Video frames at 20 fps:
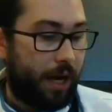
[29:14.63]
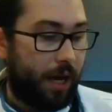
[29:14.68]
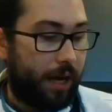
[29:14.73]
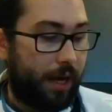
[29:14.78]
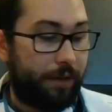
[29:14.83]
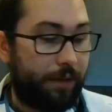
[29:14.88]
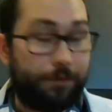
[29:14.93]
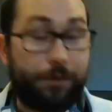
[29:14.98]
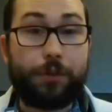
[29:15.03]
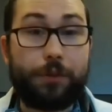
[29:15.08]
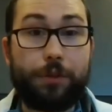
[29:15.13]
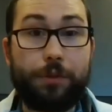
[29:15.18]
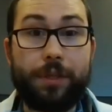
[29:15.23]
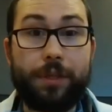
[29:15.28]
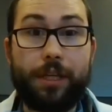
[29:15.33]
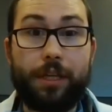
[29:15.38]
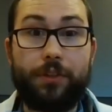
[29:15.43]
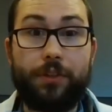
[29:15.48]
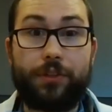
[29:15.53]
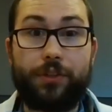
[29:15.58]
If you're doing
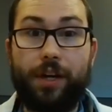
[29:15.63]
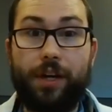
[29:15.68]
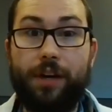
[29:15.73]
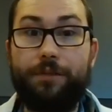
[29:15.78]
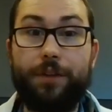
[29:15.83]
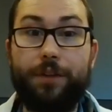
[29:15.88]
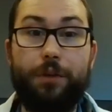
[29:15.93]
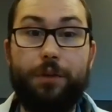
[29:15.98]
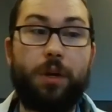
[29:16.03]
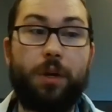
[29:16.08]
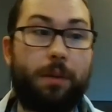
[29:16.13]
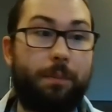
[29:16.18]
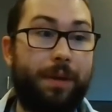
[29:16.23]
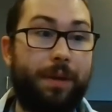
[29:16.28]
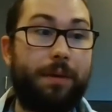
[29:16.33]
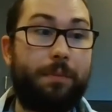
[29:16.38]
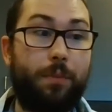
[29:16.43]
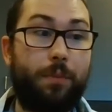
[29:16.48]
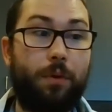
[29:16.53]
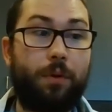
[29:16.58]
it yourself and you want a
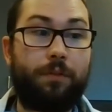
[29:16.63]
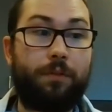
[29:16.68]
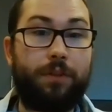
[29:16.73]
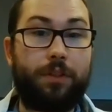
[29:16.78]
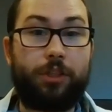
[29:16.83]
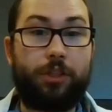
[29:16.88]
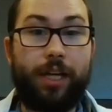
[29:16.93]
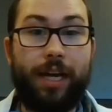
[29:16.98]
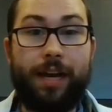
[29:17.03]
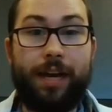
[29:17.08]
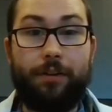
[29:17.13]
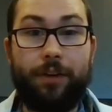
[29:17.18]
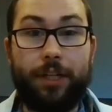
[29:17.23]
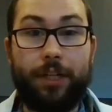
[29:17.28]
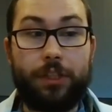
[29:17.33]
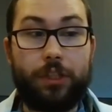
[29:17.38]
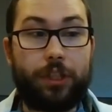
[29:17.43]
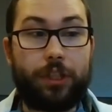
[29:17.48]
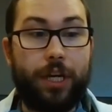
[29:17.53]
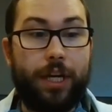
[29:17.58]
bit more of a
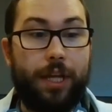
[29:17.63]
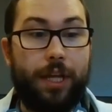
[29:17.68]
challenge,